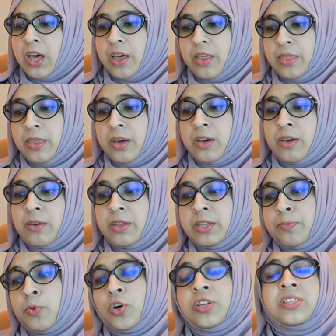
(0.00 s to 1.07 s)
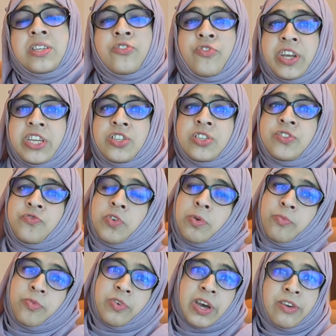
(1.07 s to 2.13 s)
The deposit ranges
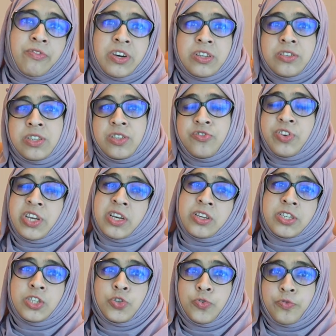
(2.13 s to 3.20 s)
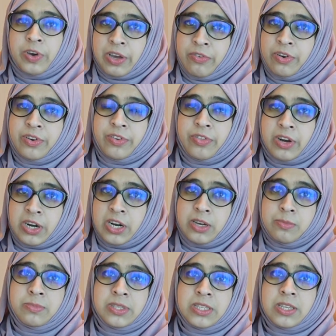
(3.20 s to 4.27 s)
from 300 to 500
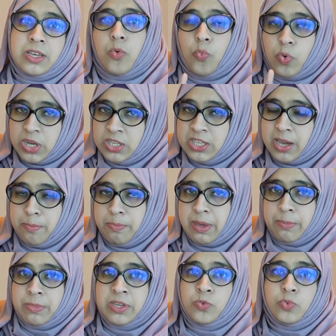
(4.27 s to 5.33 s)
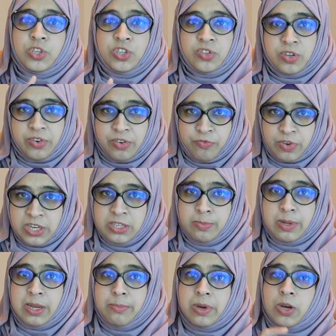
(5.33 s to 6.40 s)
dirhams, one-time payment, which is a
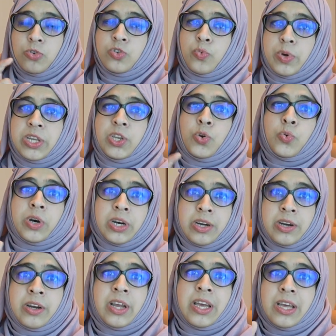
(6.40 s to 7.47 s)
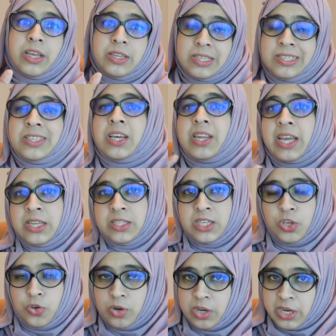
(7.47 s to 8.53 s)
refundable amount when you are disconnecting
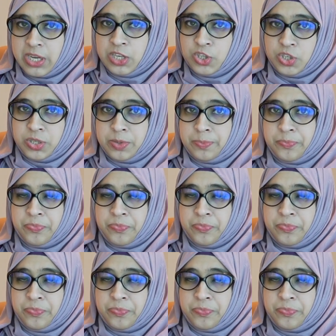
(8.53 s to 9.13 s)
your connection.